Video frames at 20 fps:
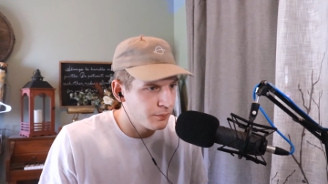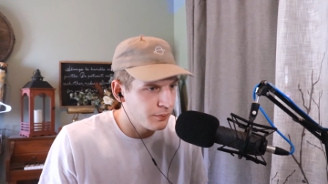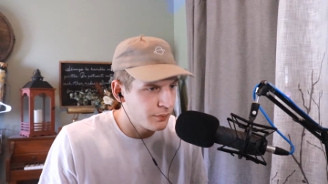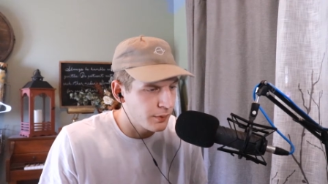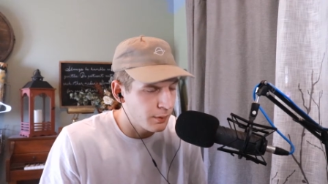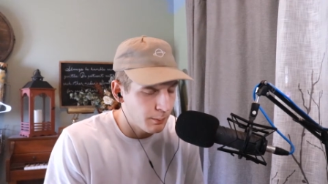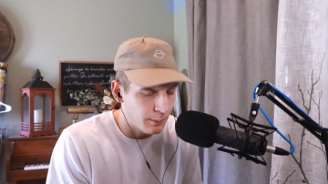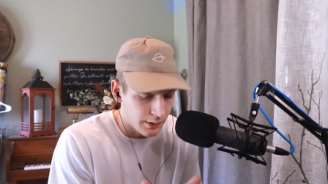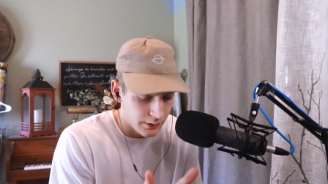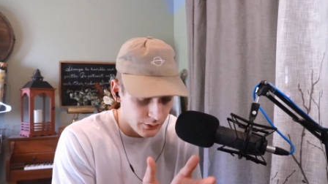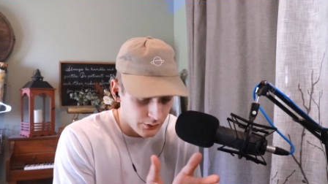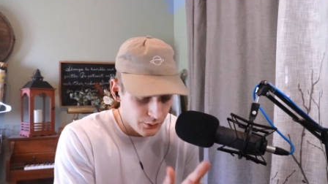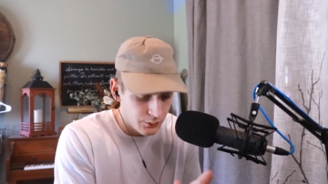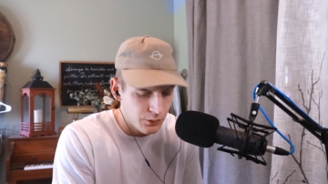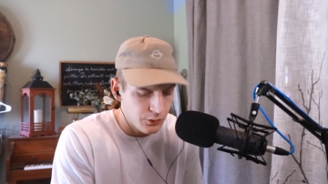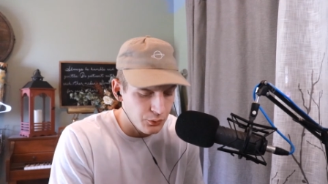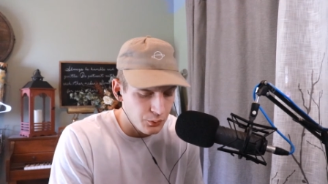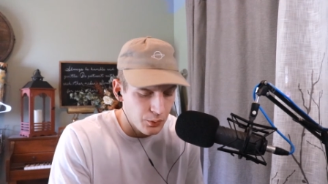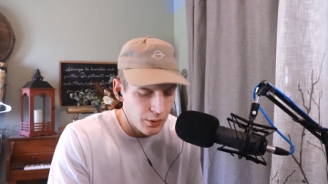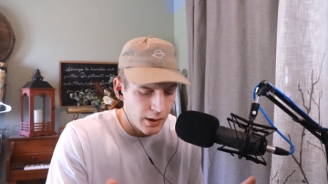But as soon
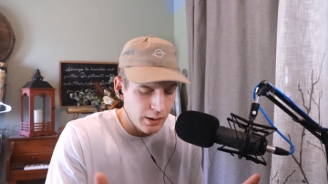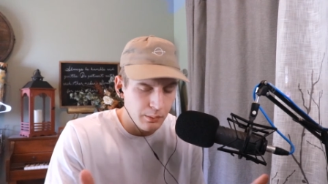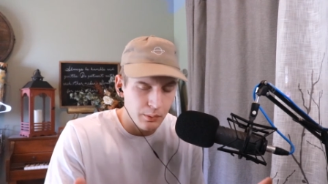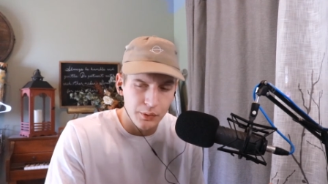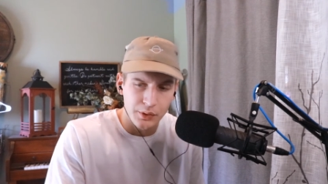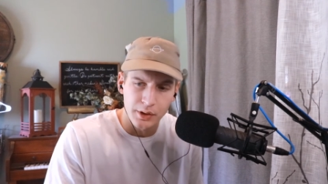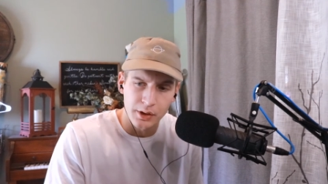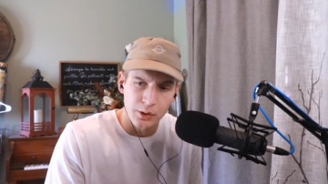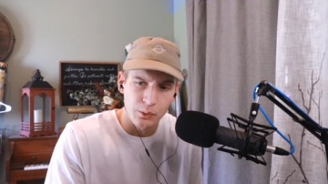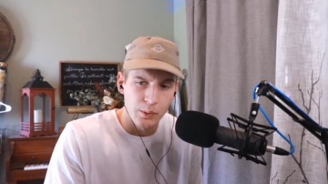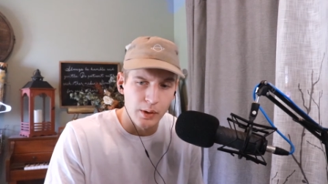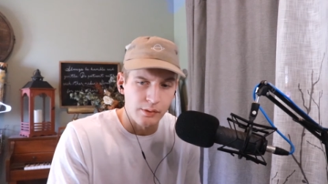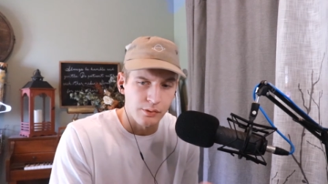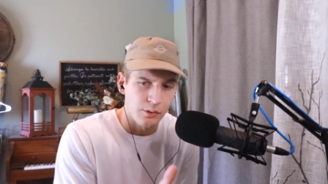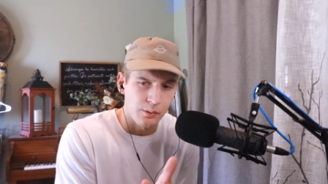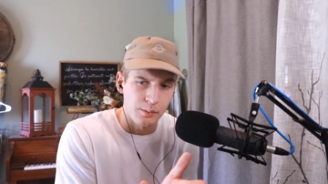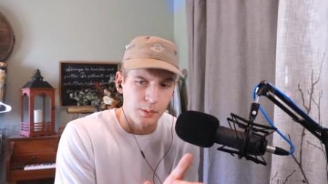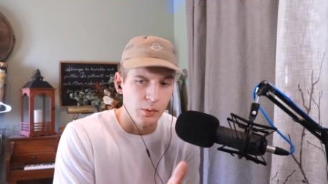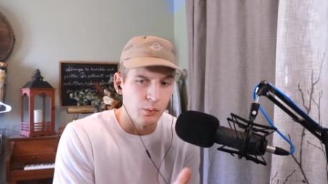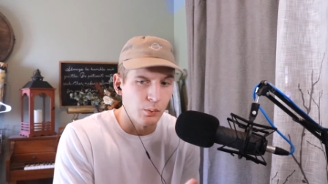as we're able to get away
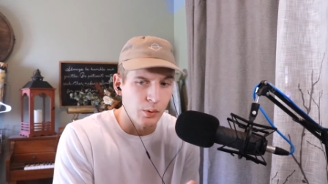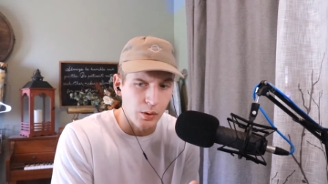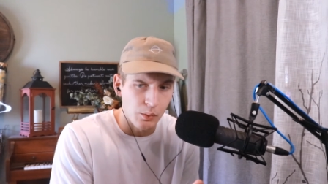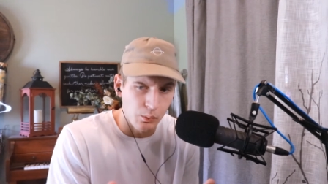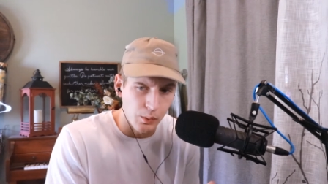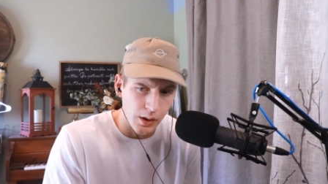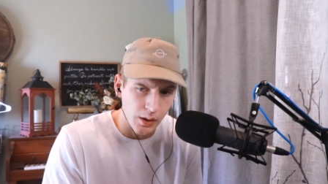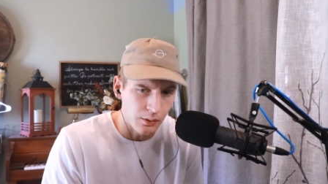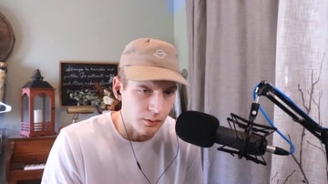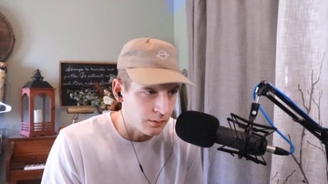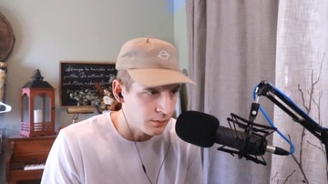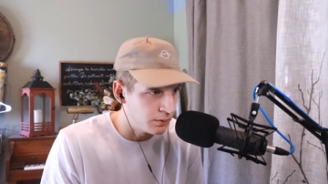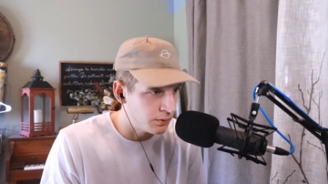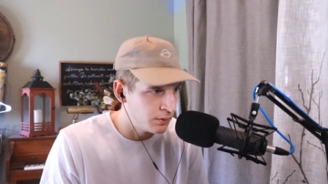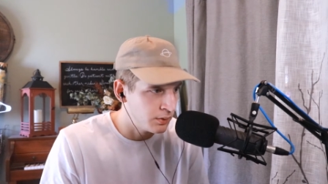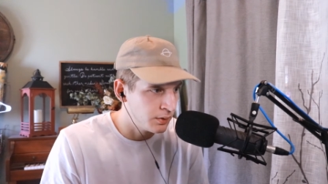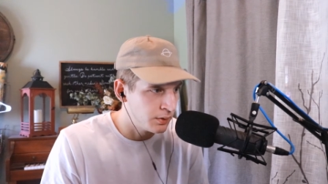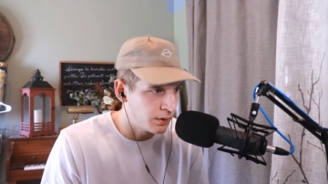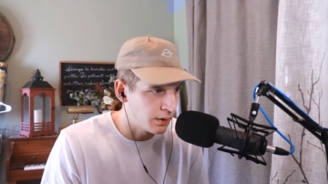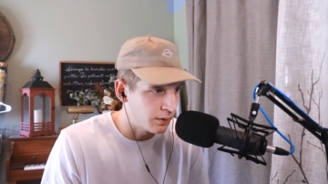from it, we will.
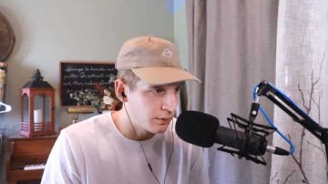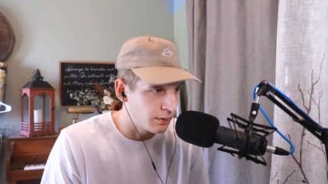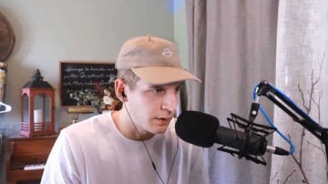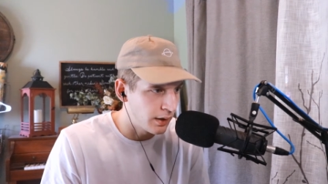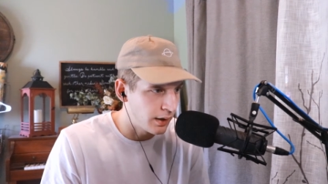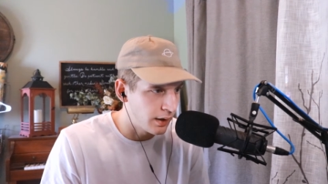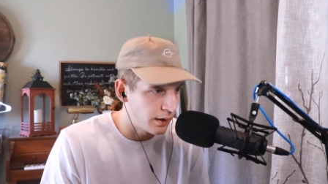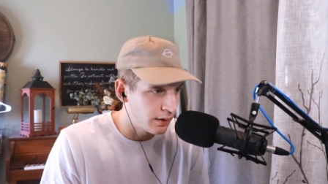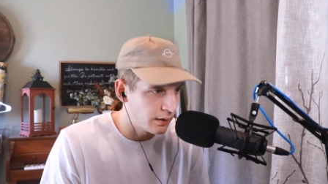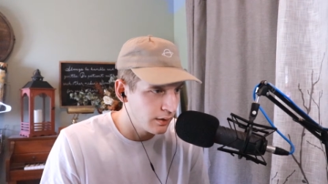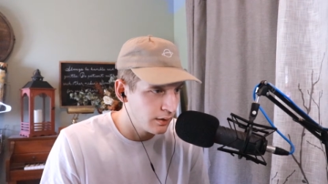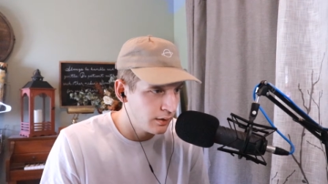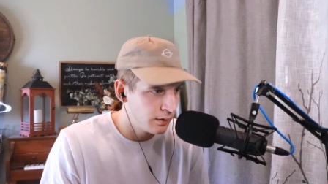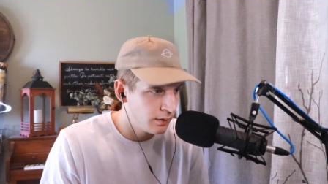Okay.